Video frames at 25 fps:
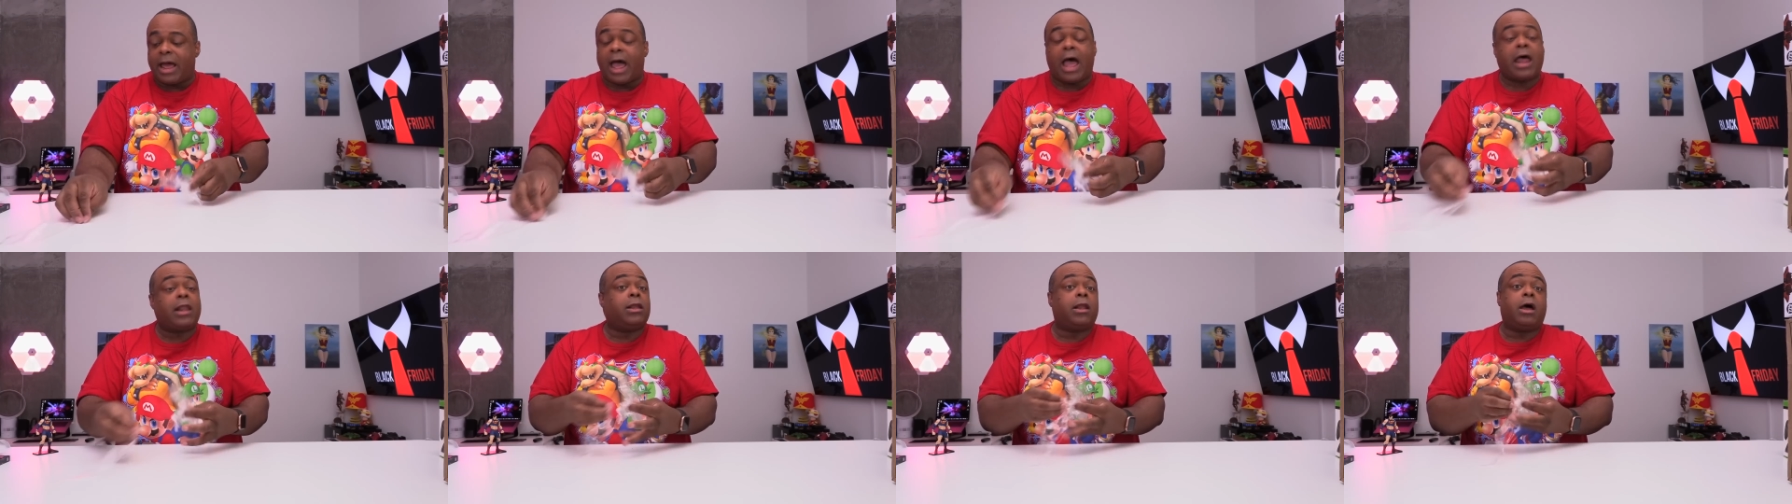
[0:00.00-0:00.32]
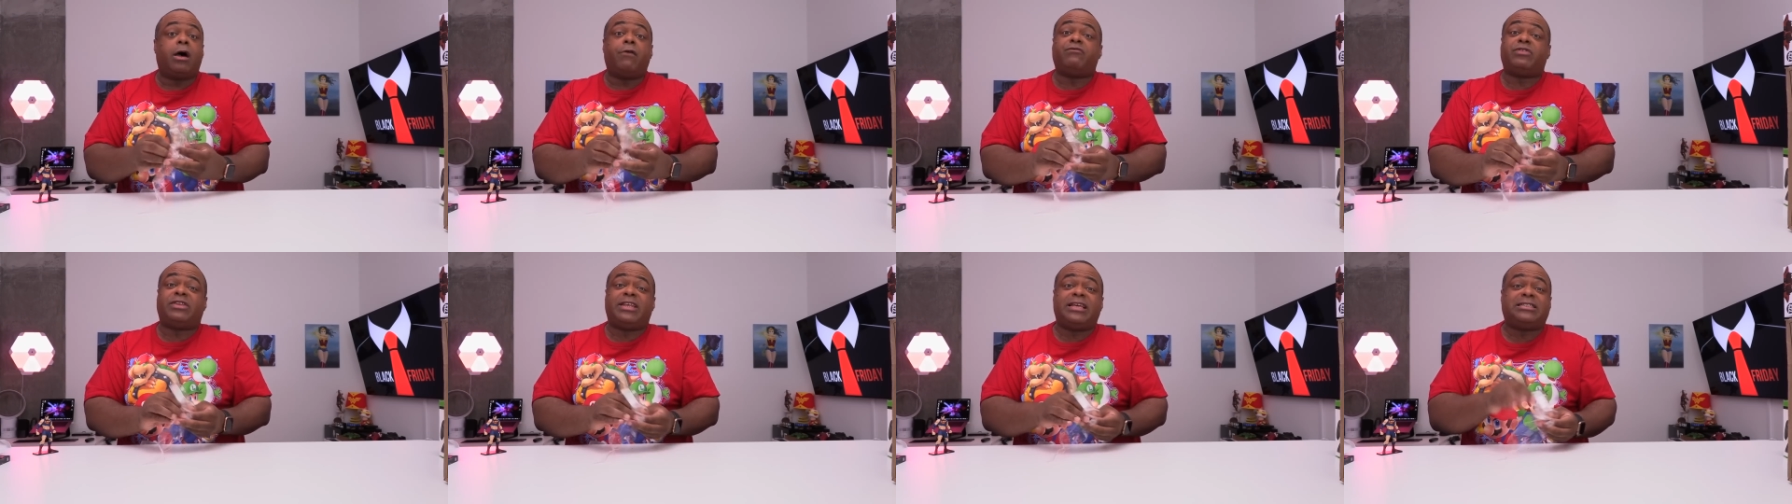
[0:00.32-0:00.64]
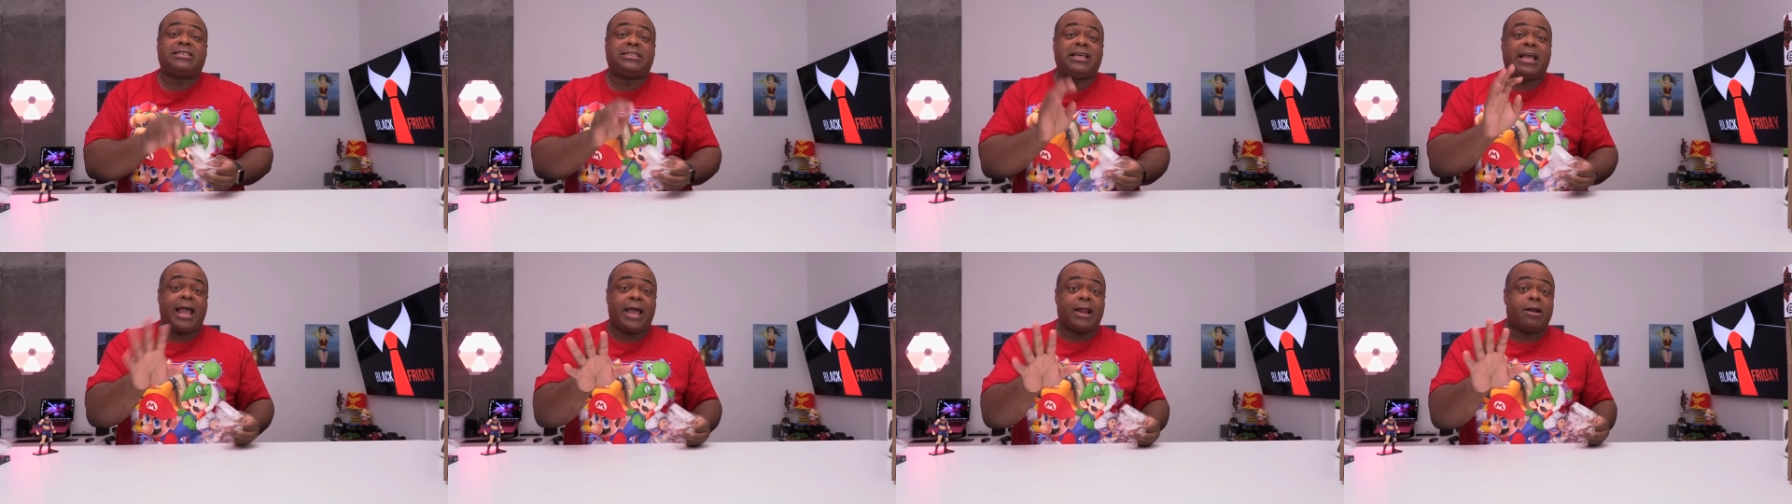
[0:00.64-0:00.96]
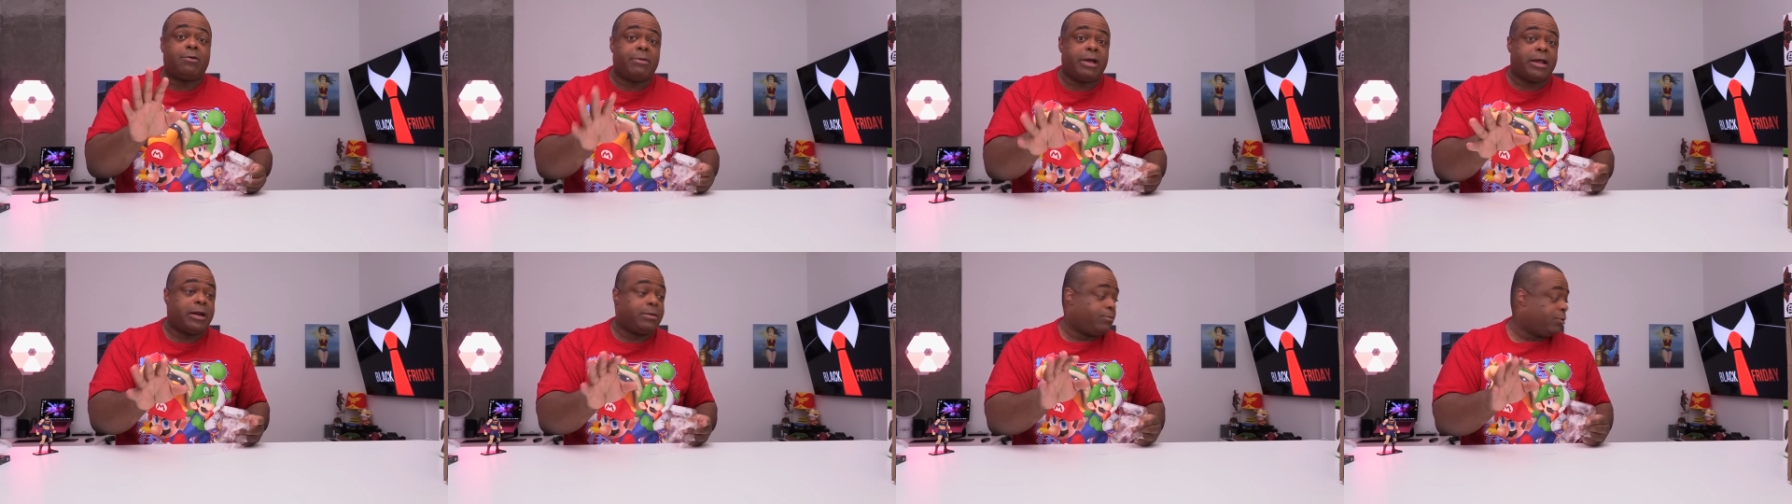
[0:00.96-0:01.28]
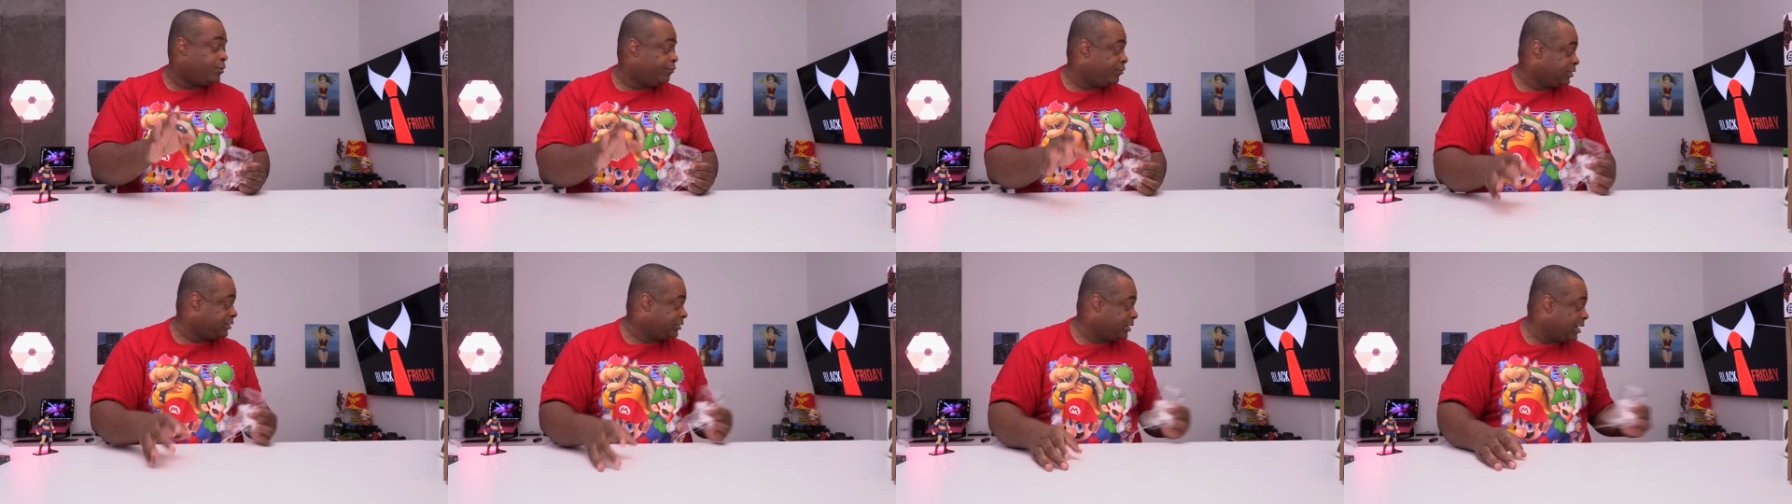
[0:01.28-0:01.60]
I love DC animated
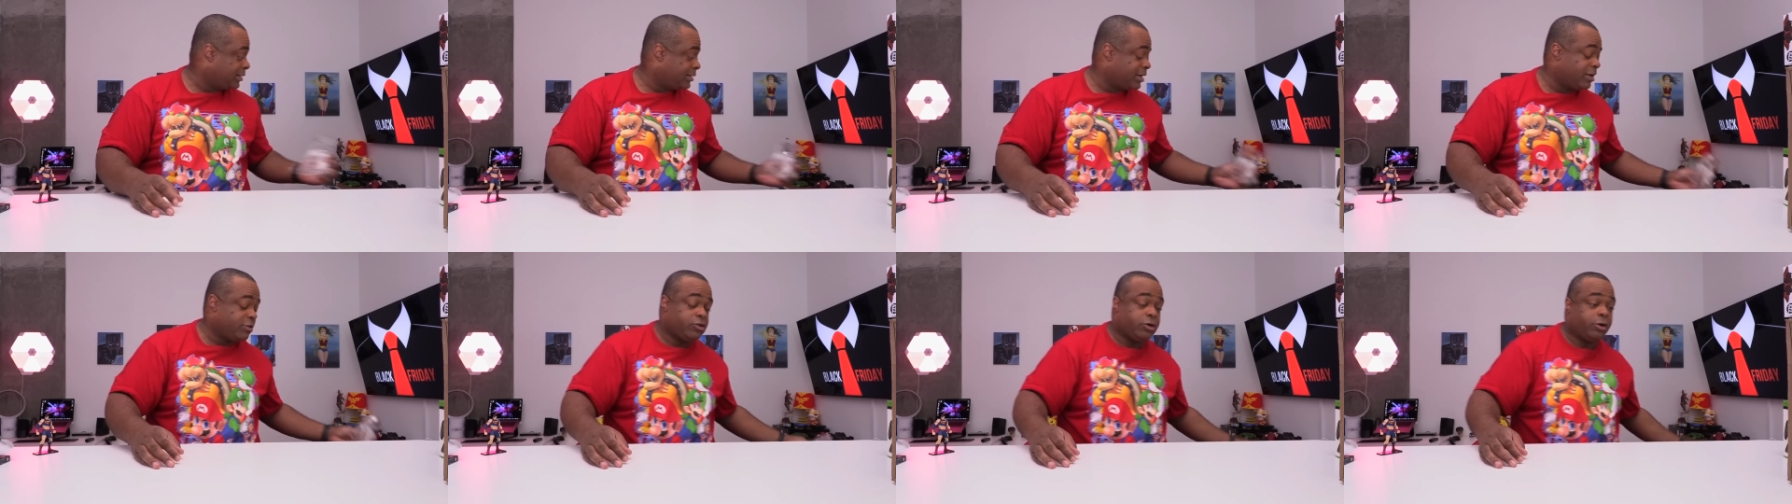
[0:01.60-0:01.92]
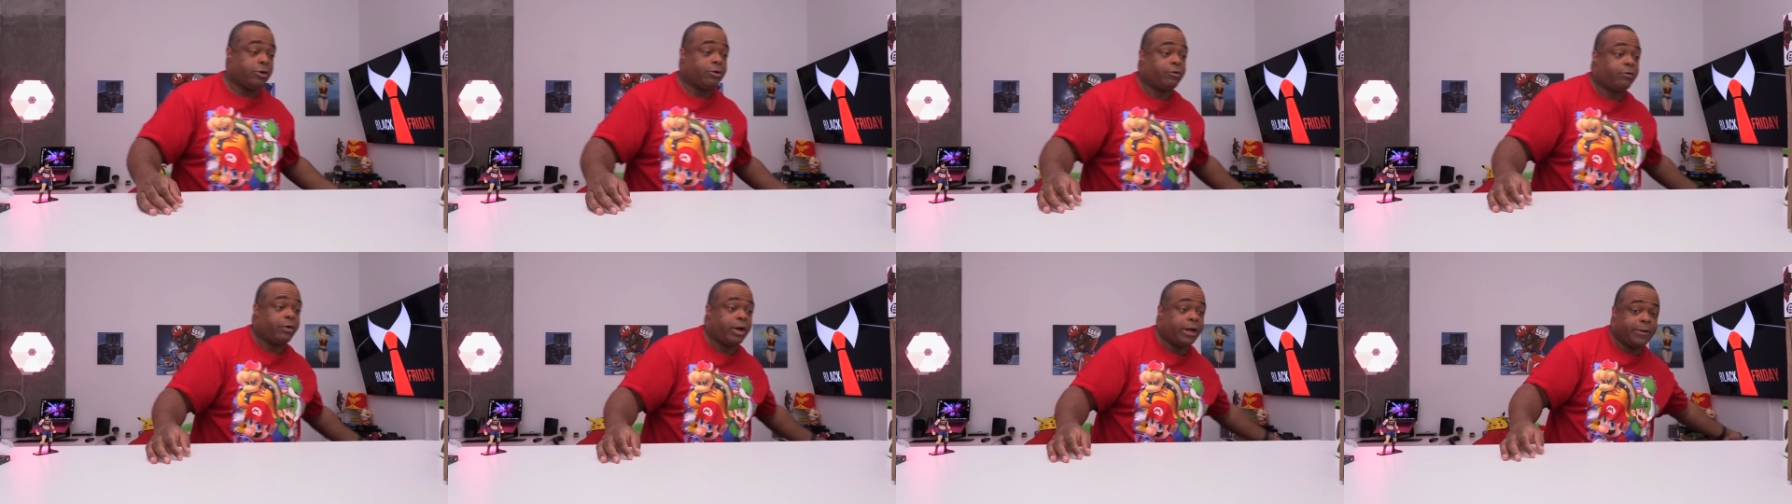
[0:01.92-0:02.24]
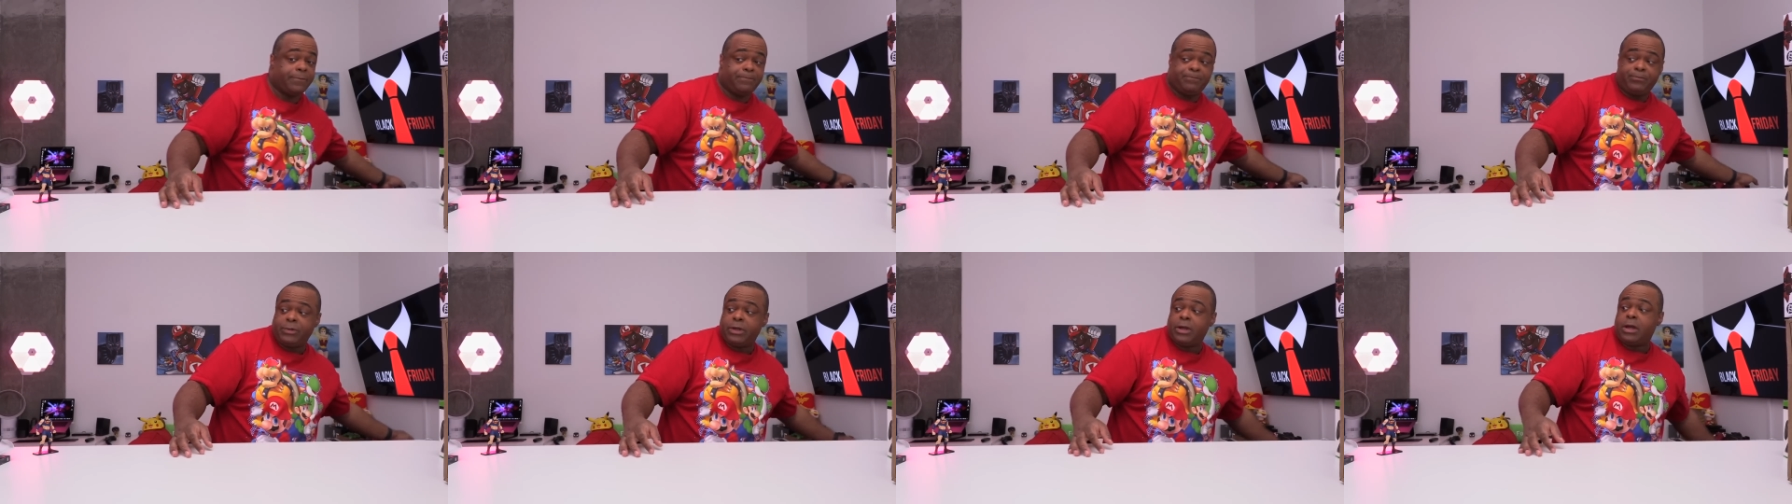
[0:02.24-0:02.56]
movies. I think they're great.